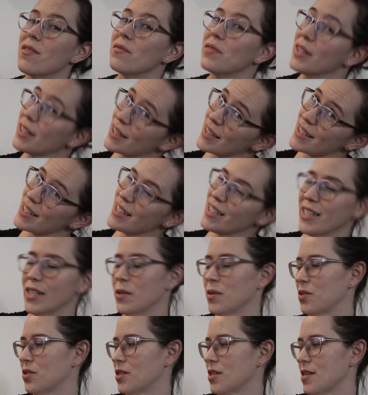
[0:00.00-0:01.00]
Wild,
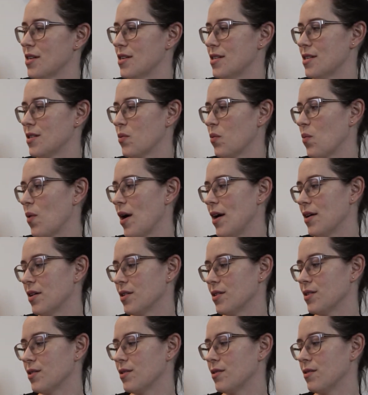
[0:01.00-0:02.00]
which is
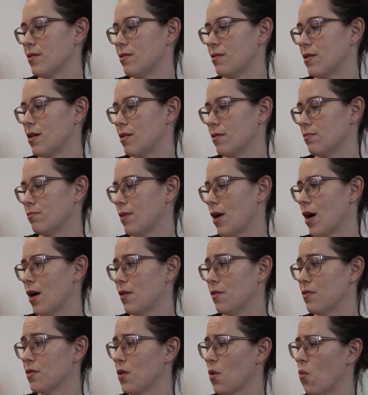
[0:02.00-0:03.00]
wild
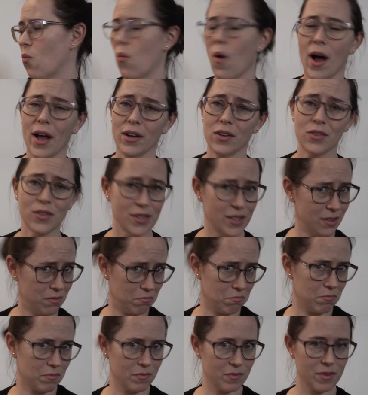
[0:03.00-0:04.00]
of the wild.
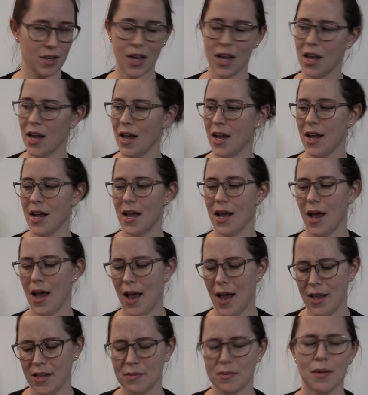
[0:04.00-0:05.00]

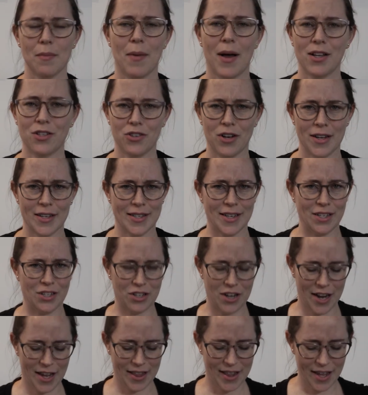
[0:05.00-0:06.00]
It's the best translation
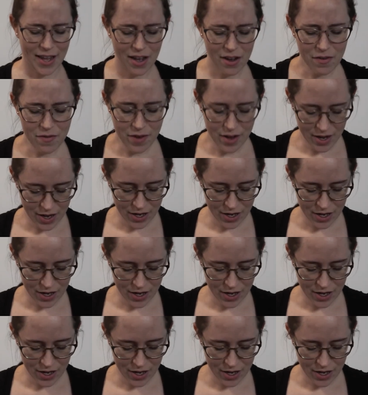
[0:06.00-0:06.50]
I can think of.